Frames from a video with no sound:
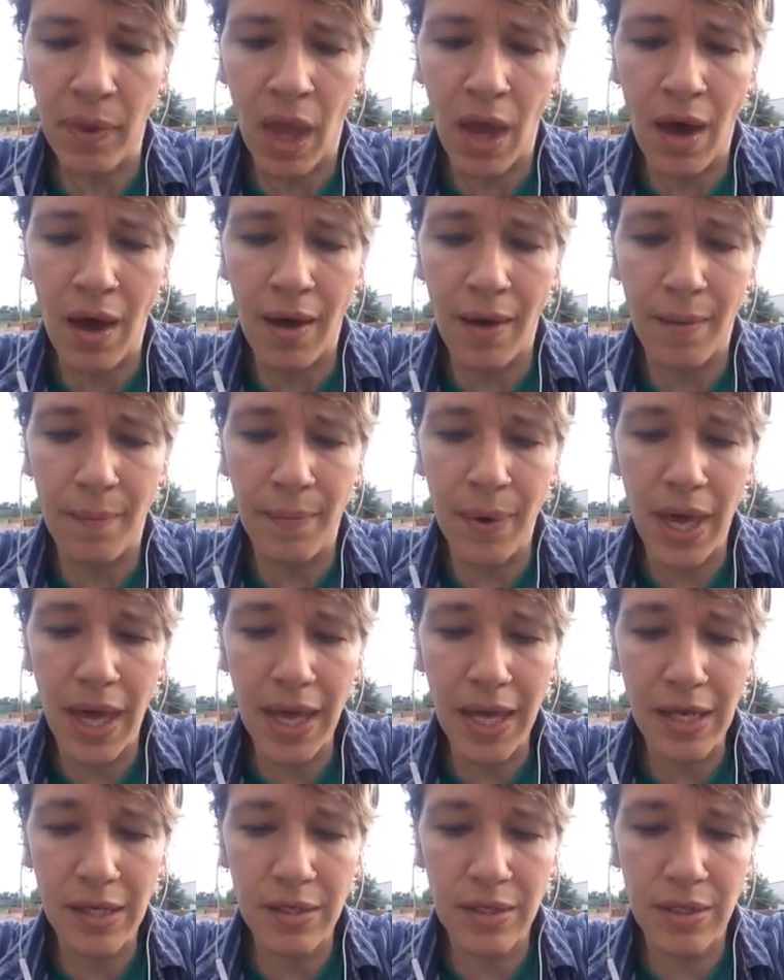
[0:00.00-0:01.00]

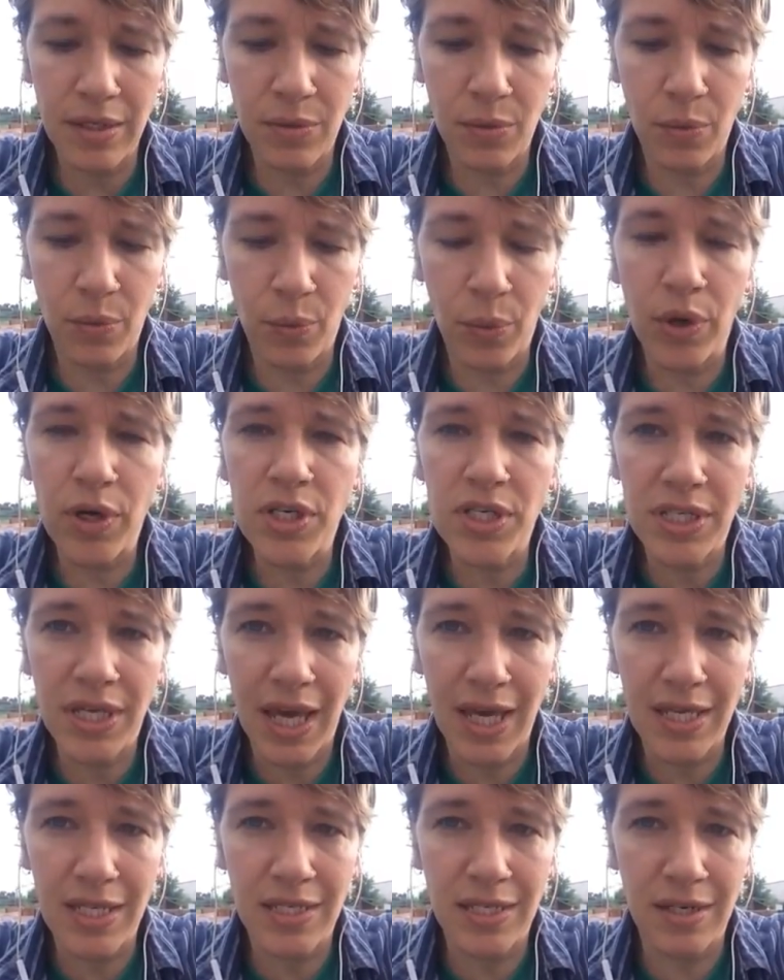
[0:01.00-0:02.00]
And worst
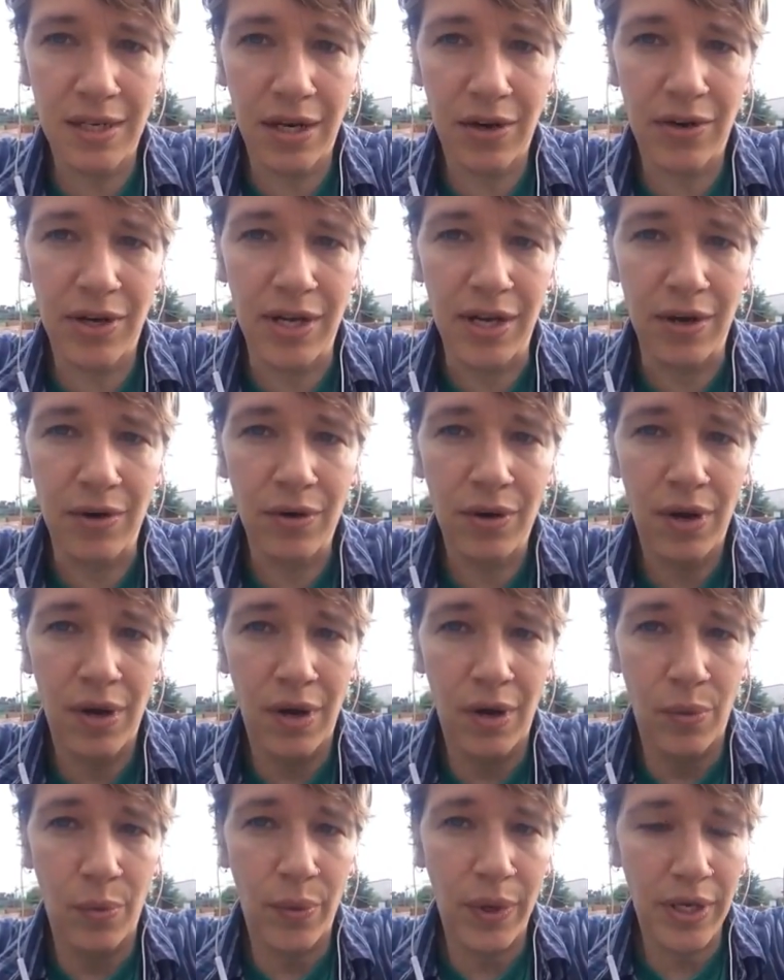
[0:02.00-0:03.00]
case scenario,
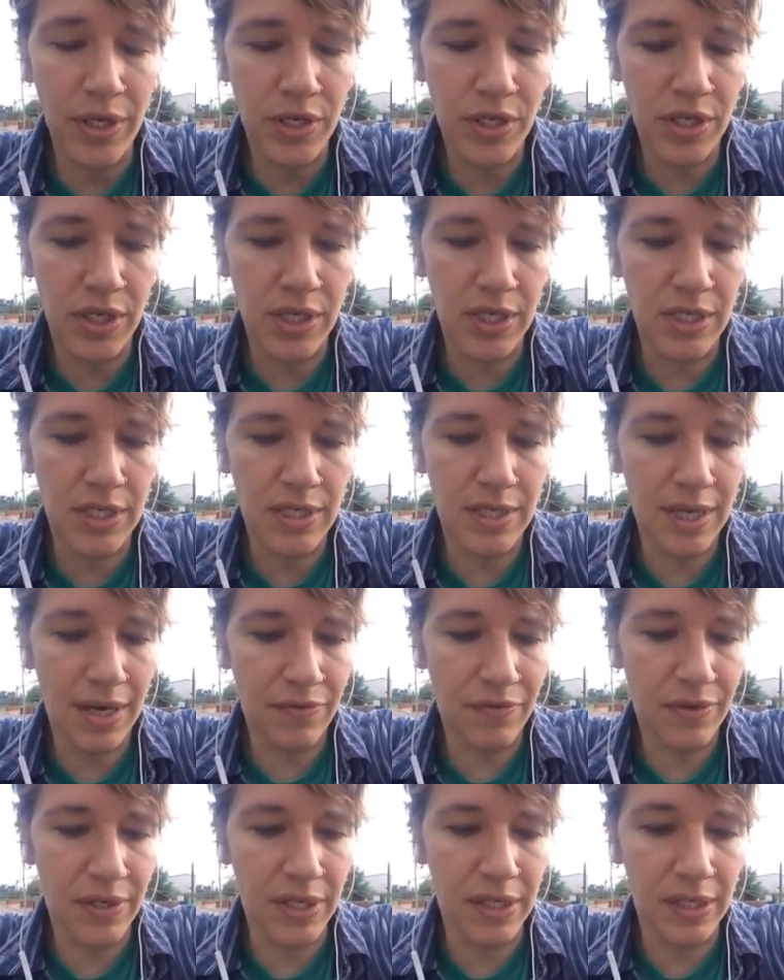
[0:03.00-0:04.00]
which is
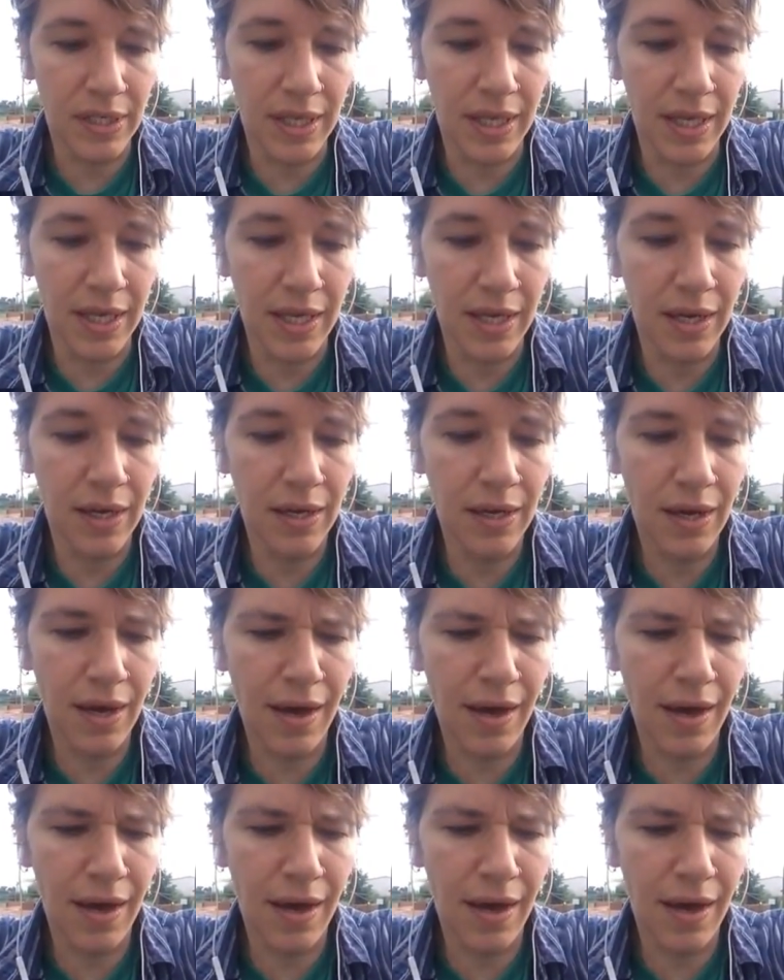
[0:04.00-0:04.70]
definitely